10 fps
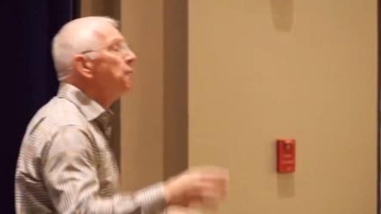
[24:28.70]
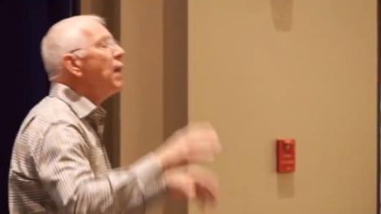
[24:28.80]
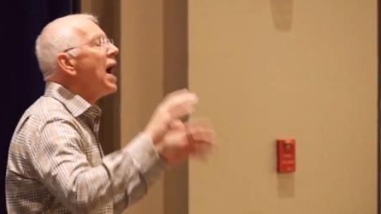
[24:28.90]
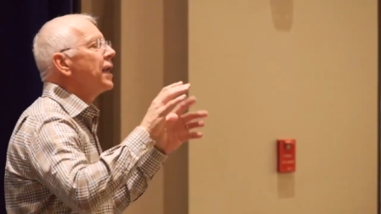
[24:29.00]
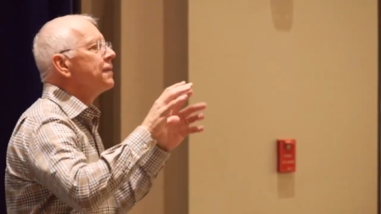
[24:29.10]

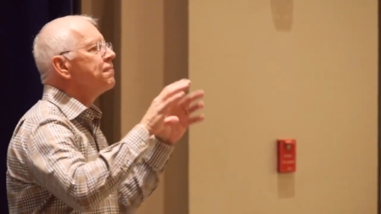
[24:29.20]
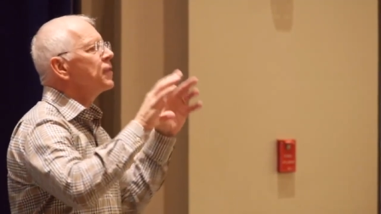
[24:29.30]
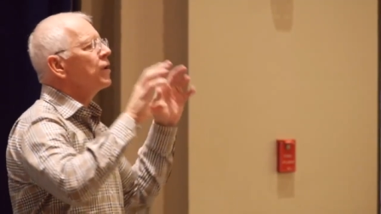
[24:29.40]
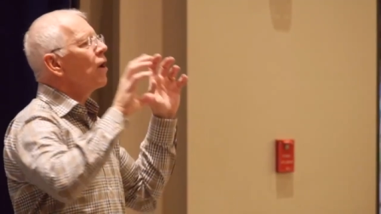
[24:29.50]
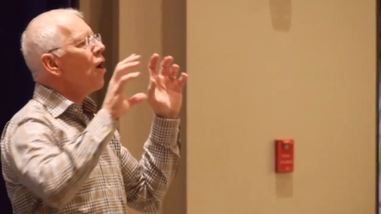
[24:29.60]
But
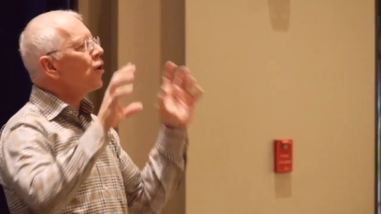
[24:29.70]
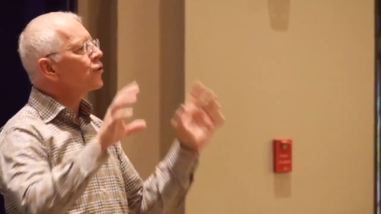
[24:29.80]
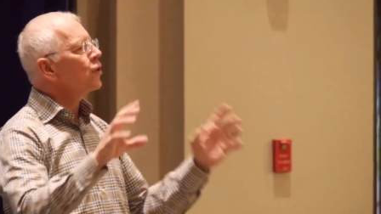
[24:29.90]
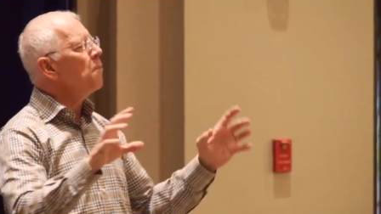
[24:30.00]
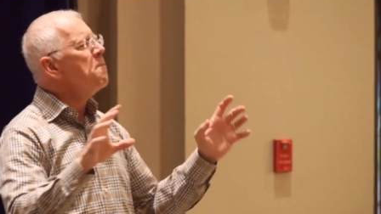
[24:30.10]
there are
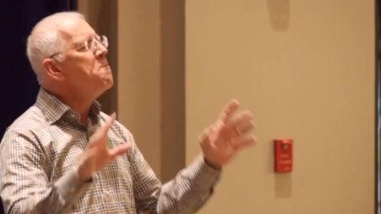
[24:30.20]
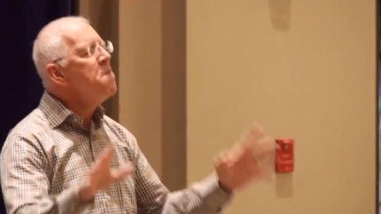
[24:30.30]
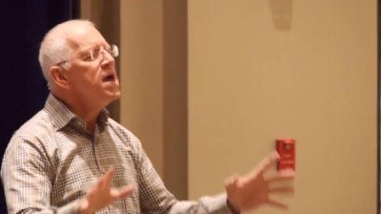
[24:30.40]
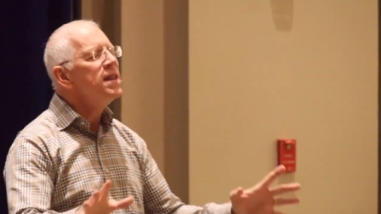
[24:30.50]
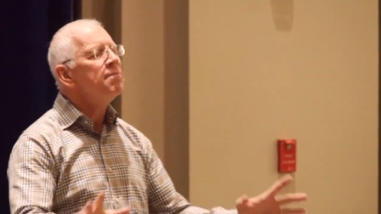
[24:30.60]
also
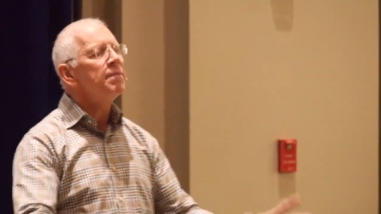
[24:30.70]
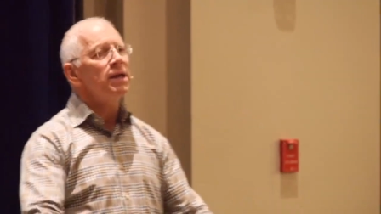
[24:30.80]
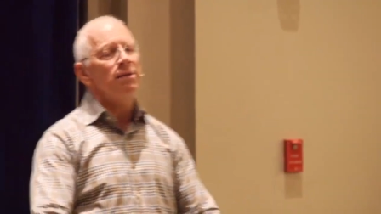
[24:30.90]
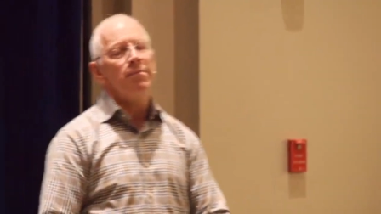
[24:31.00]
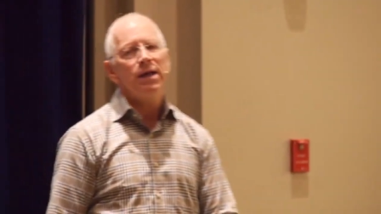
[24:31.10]
many,
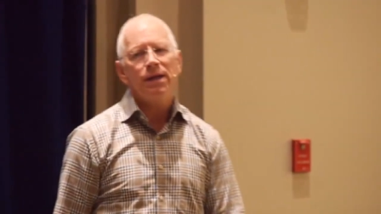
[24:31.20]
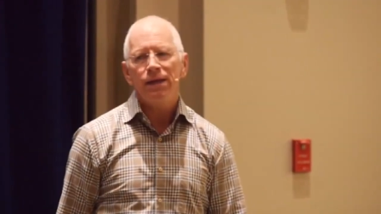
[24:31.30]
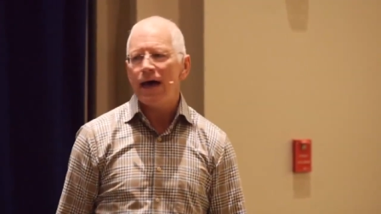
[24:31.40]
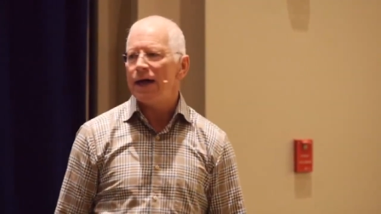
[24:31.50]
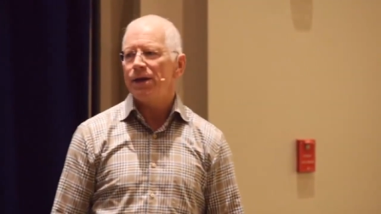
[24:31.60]
many, many
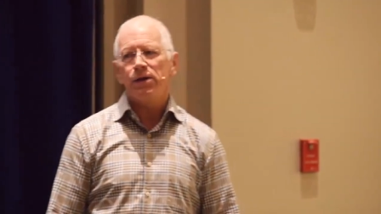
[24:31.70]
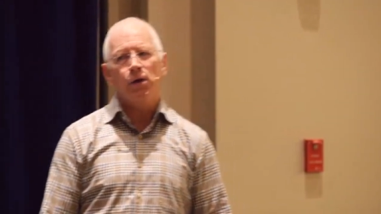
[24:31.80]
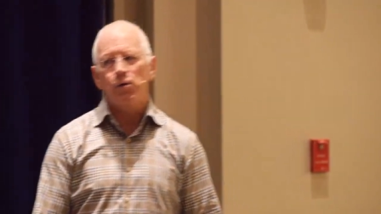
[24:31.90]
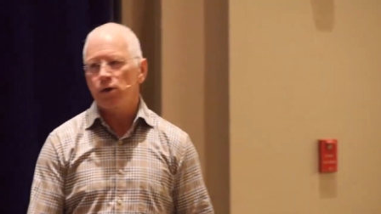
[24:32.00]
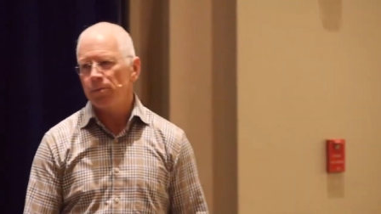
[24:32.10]
non
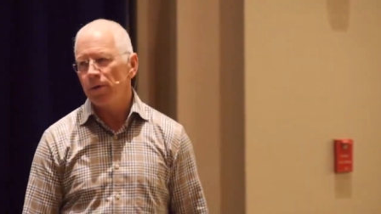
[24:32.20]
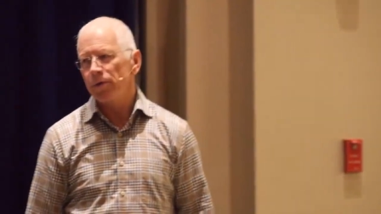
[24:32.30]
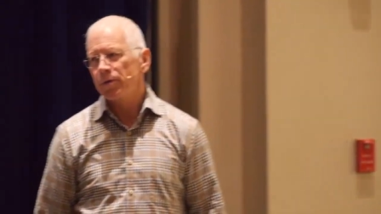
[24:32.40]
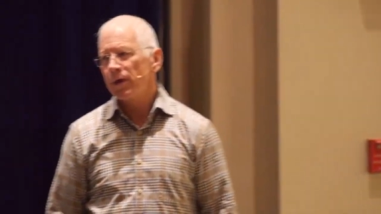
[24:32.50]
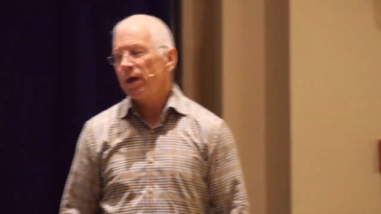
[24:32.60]

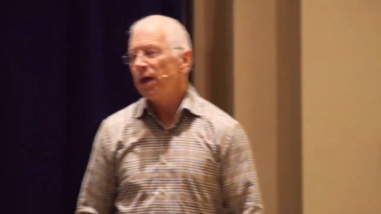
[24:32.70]
negotiables.